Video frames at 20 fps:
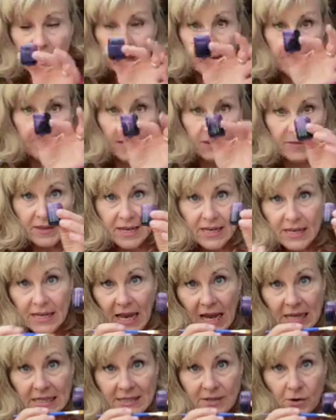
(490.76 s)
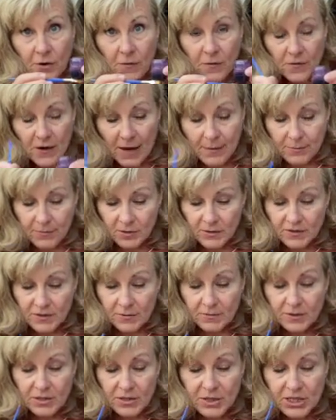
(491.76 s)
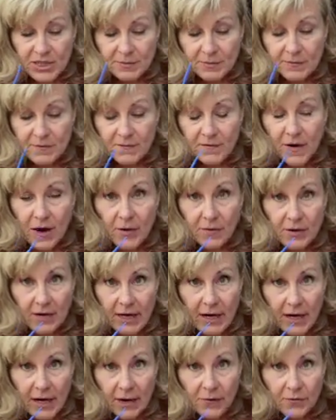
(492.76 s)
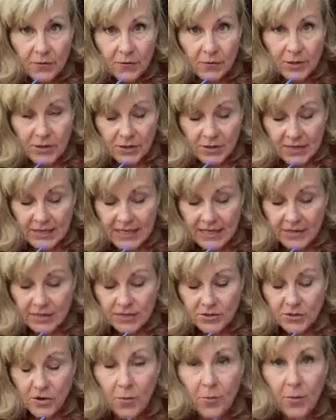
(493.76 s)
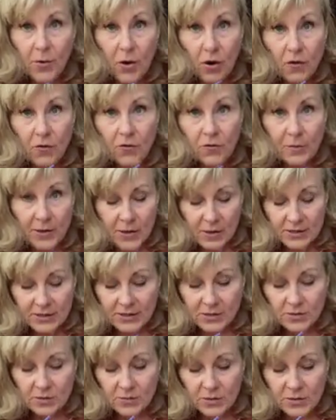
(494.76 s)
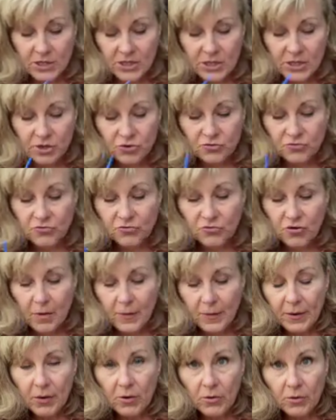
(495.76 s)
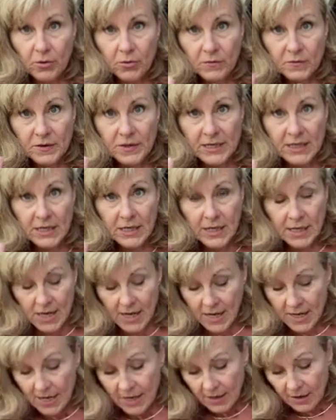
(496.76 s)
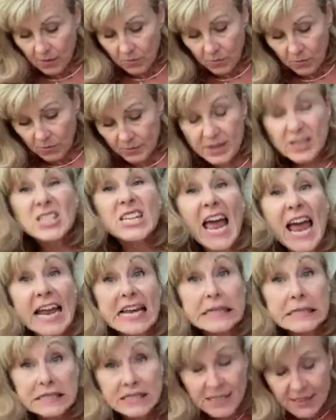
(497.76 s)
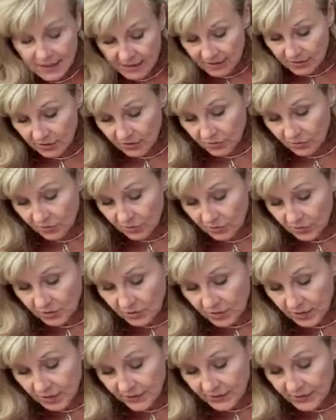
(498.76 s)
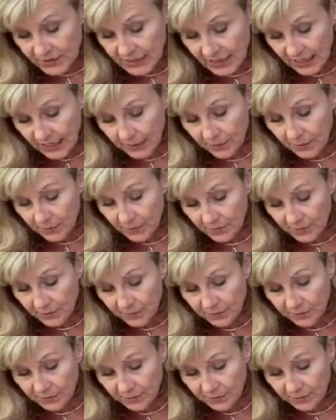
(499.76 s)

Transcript: Now the ink has got a flat bottom, so just be very careful when you take the top off, because you don't want to drop it all over the tent or the table.